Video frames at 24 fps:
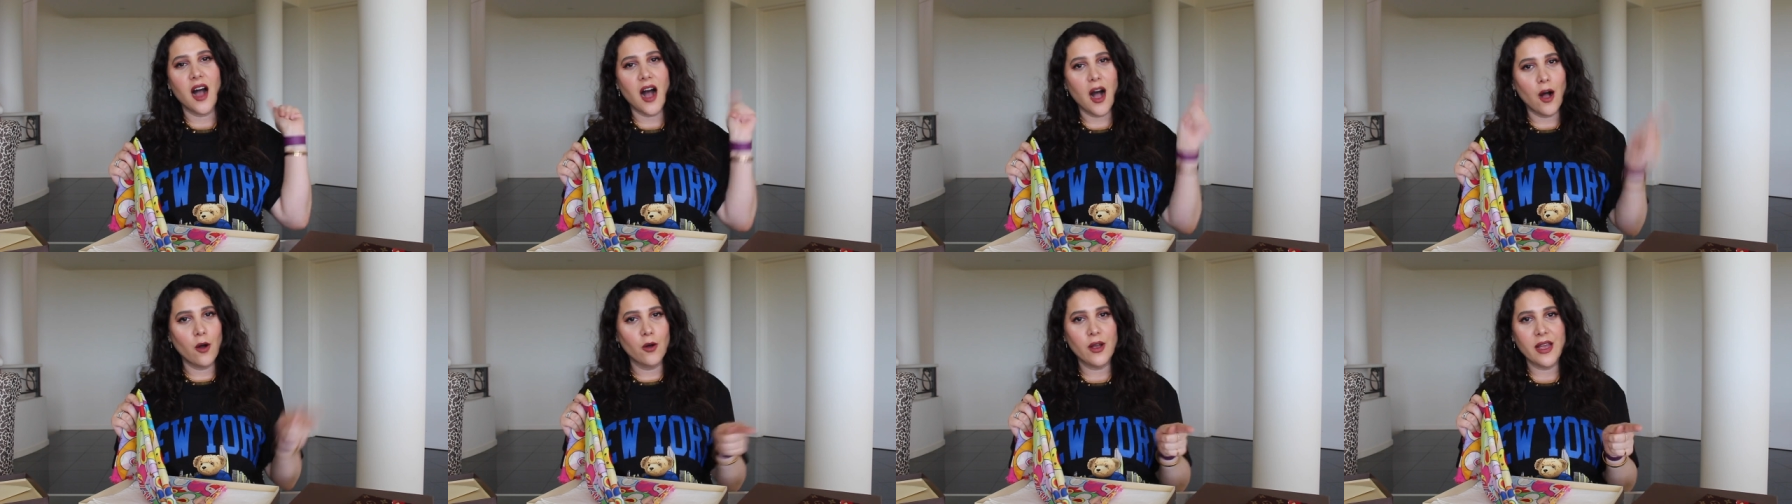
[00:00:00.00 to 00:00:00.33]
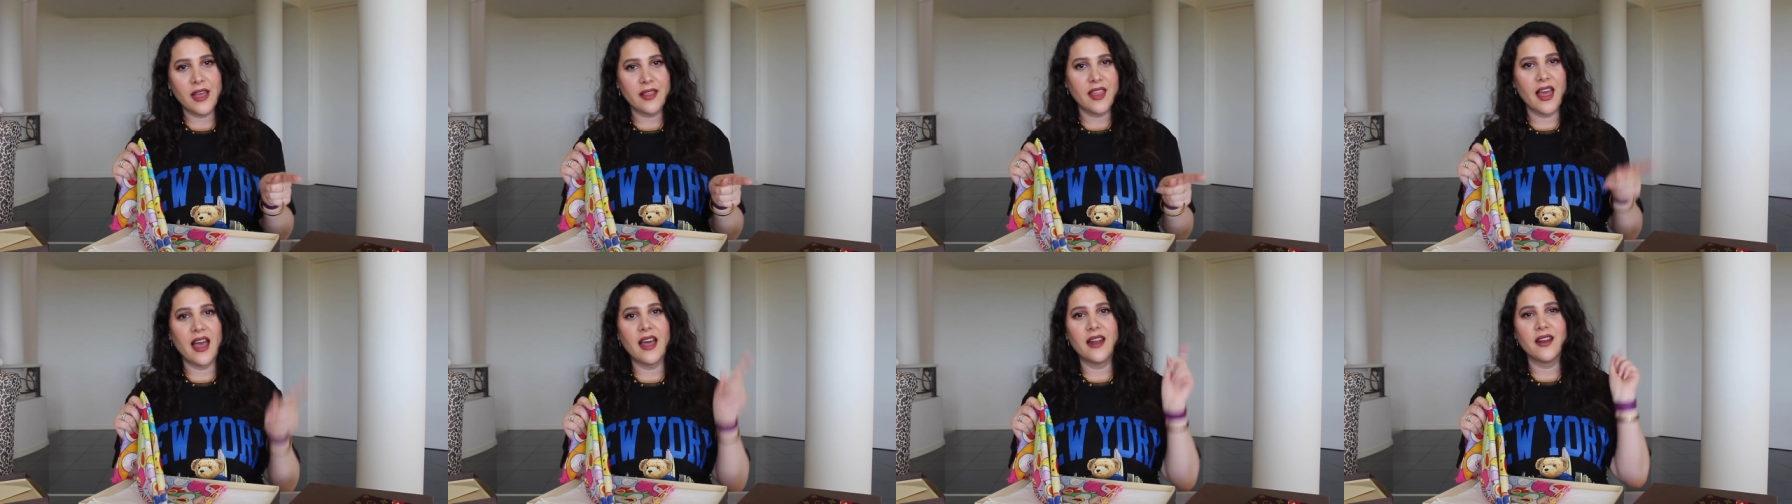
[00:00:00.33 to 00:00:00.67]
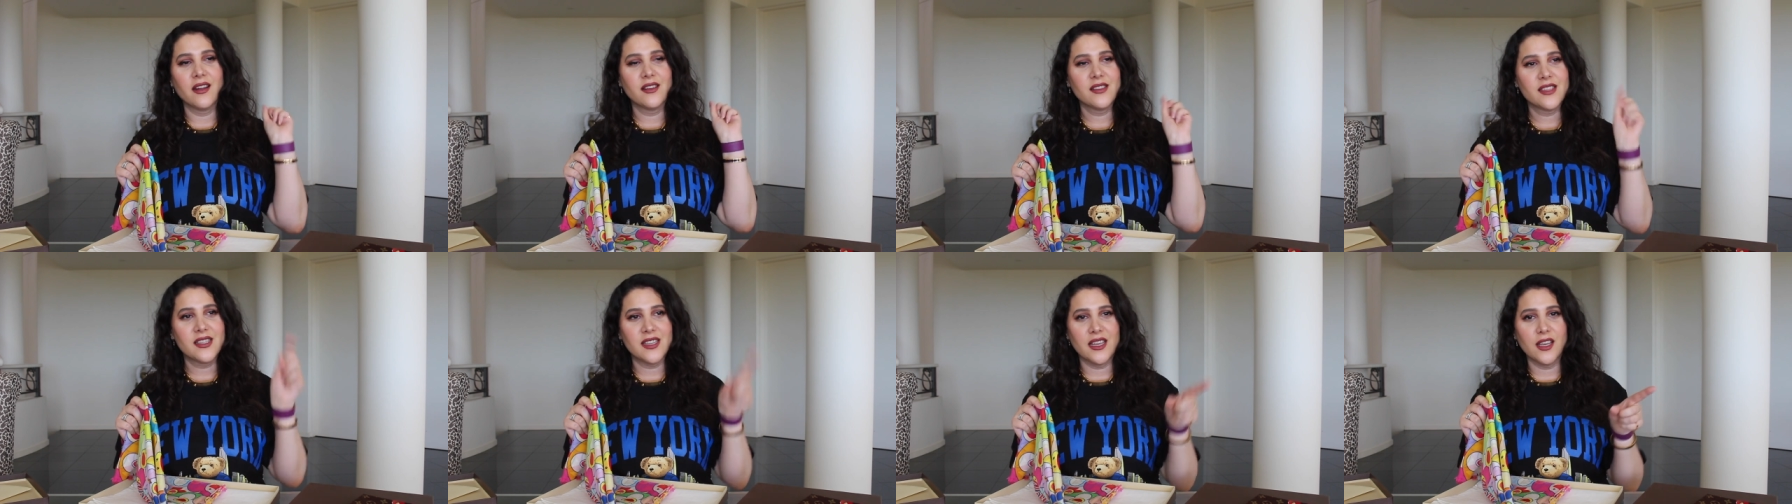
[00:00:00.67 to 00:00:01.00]
I'll get
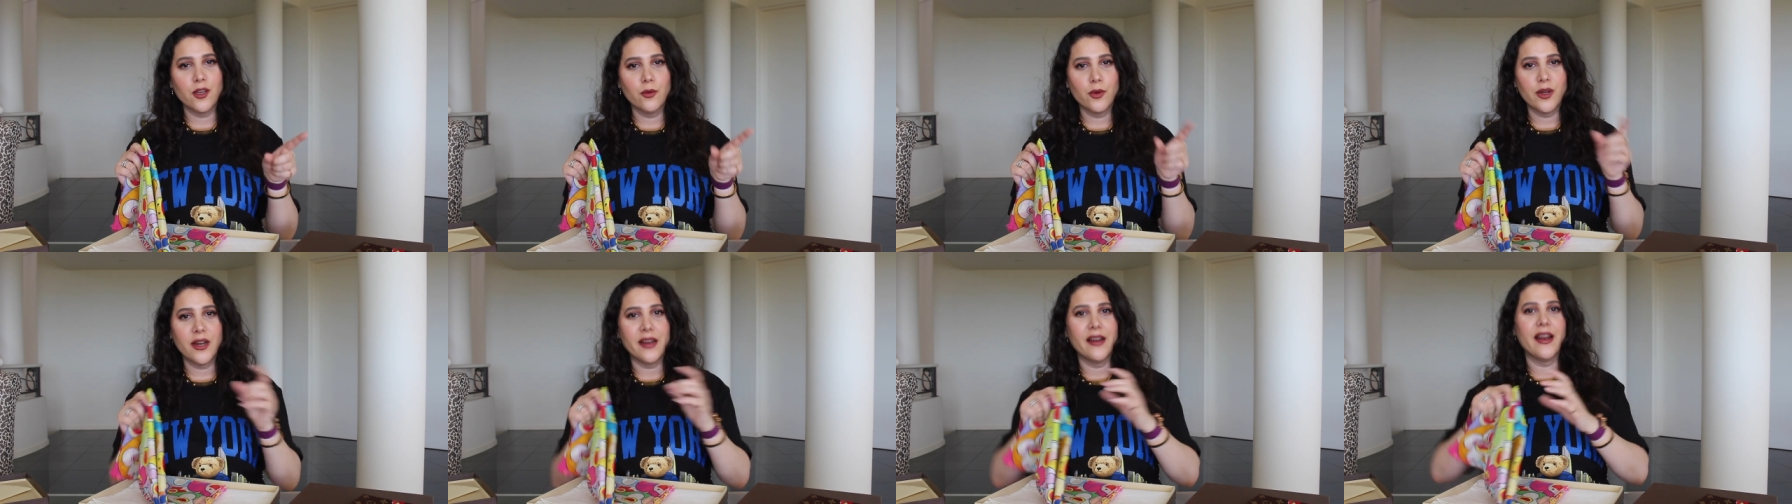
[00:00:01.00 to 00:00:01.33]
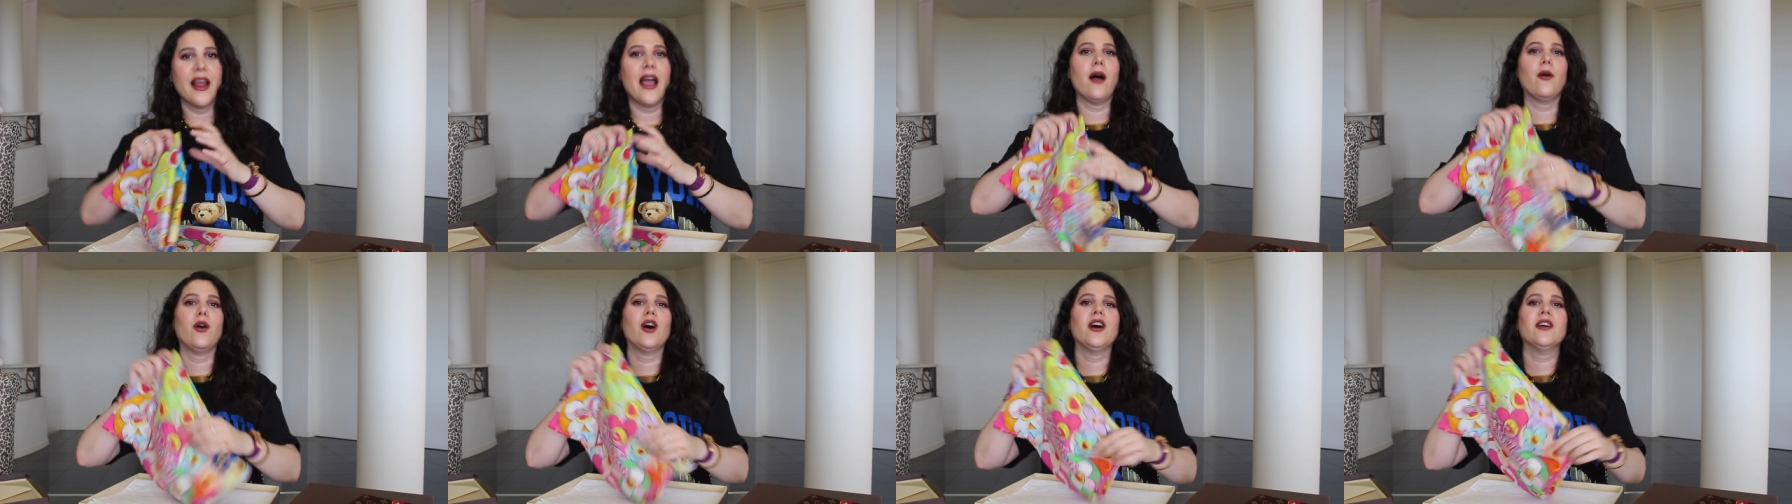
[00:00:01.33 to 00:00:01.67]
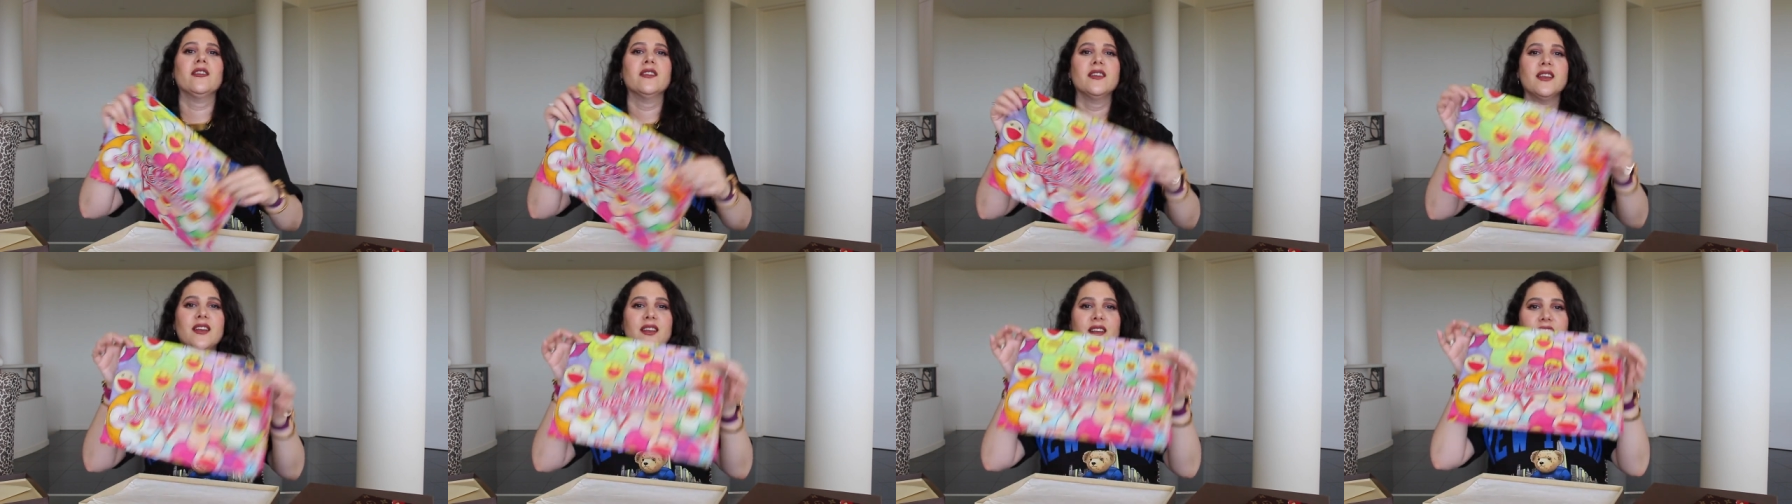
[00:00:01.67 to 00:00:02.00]
that, see you in an hour.
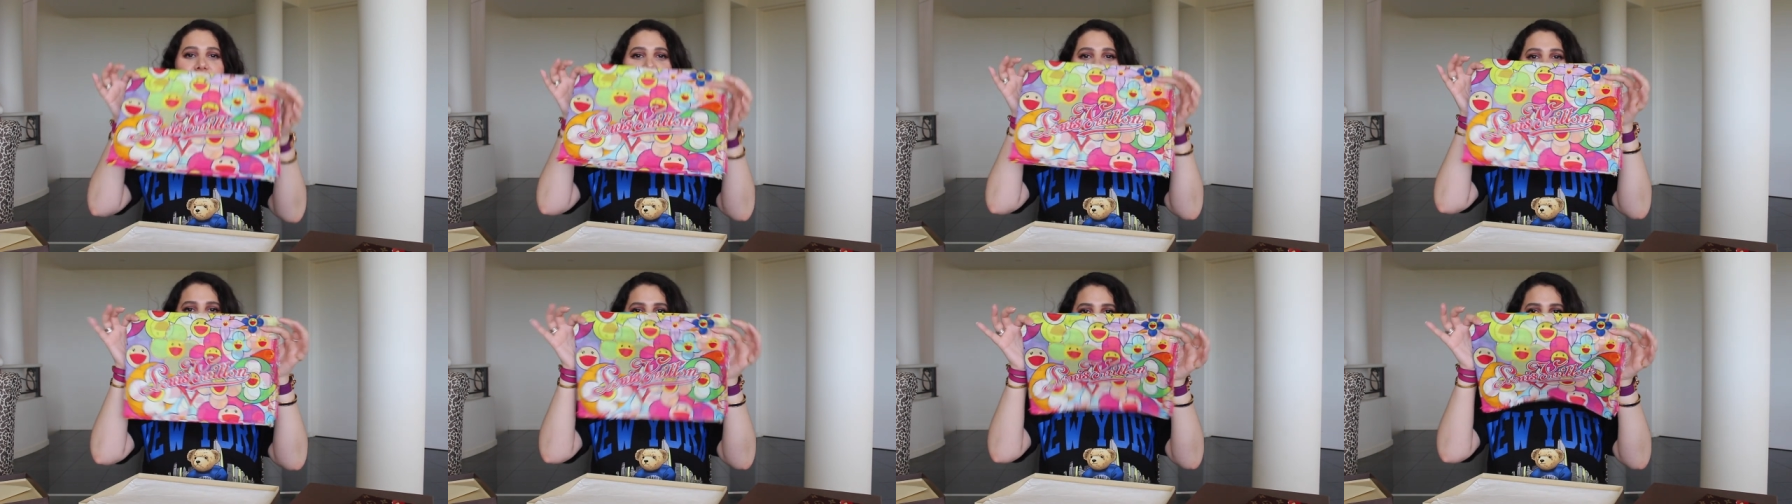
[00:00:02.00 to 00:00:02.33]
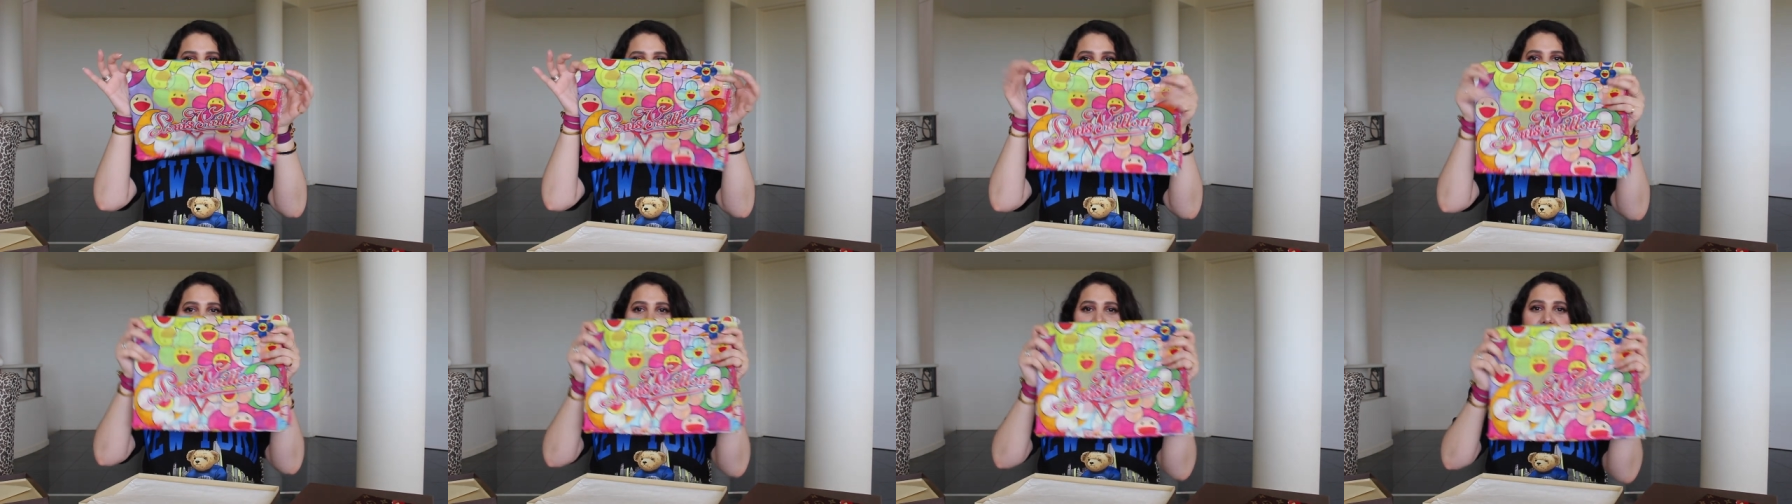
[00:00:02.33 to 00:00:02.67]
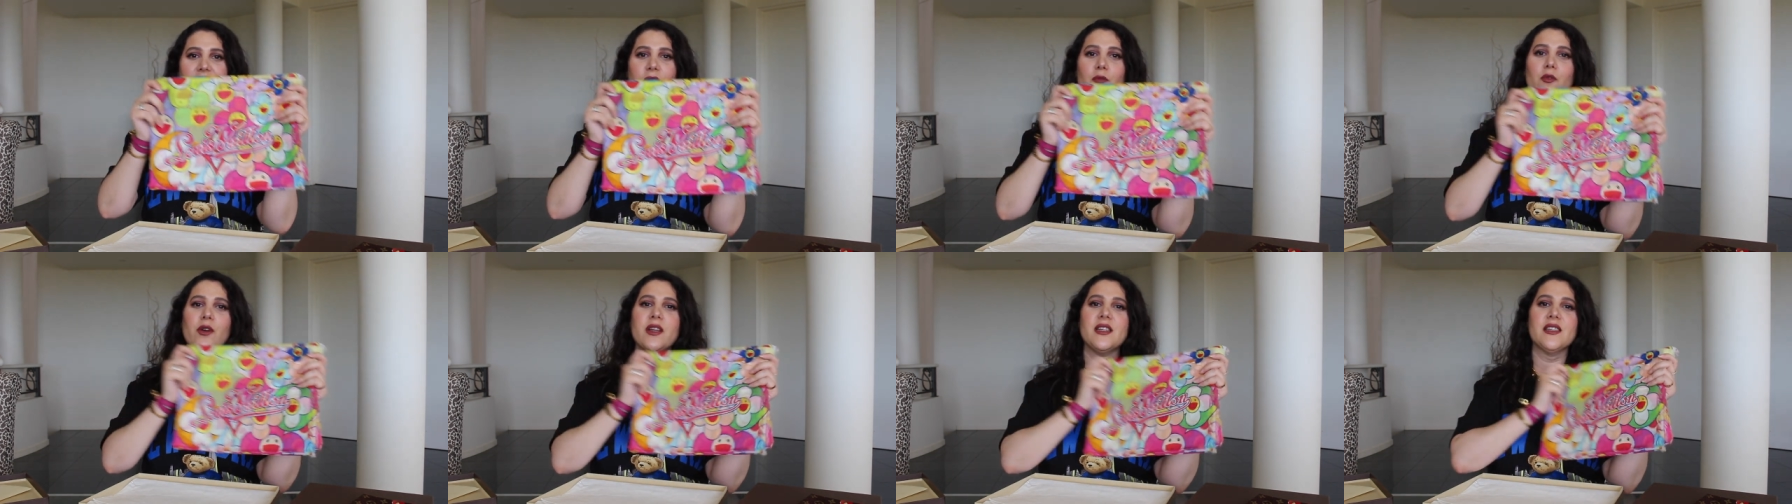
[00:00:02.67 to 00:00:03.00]
So that's how
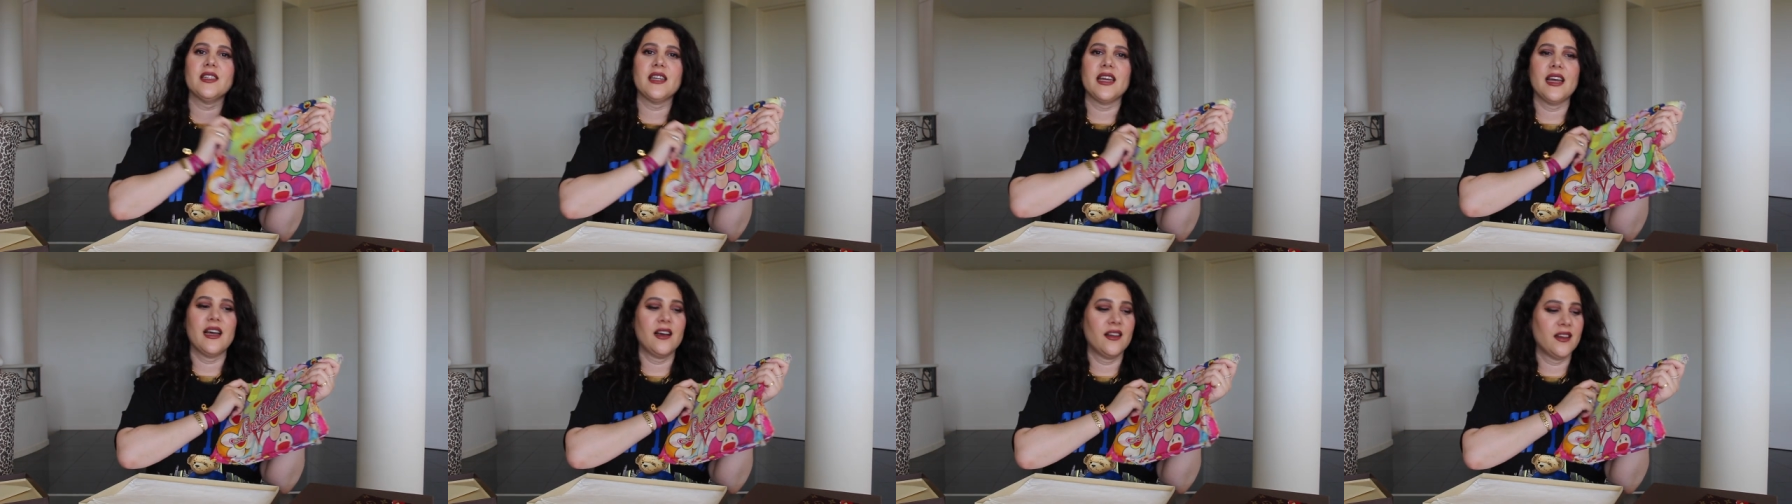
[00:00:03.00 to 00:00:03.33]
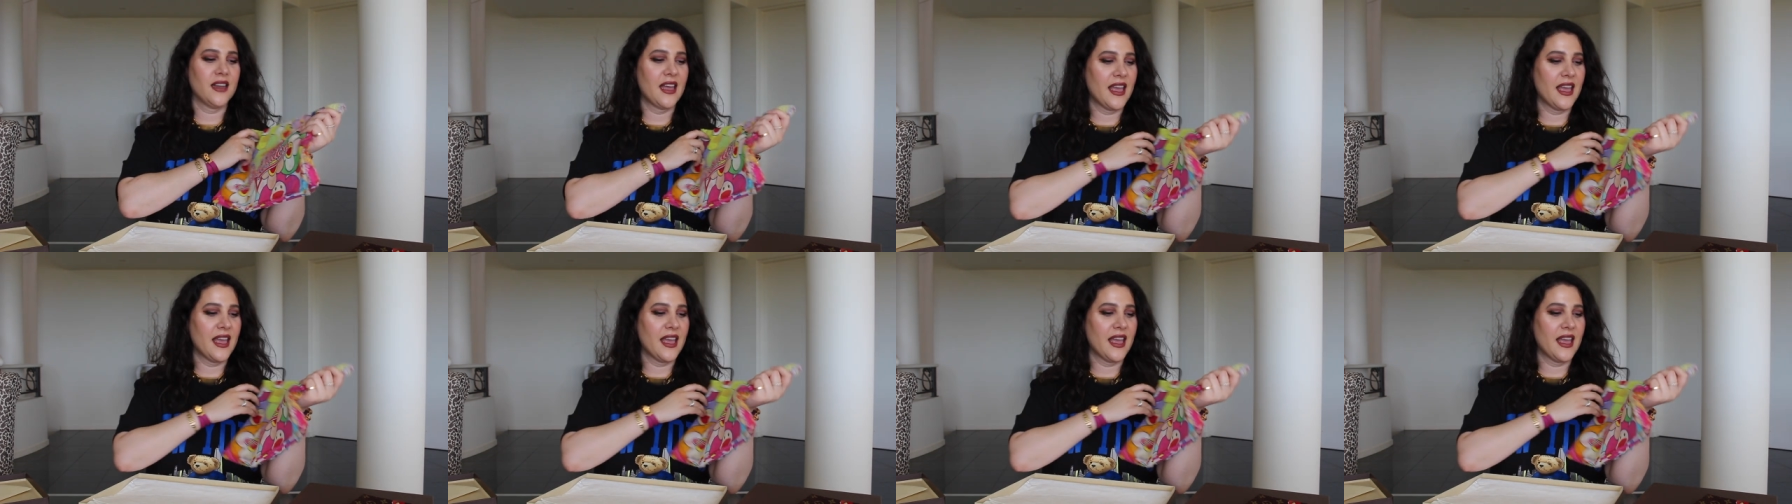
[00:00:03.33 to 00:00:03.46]
that went down.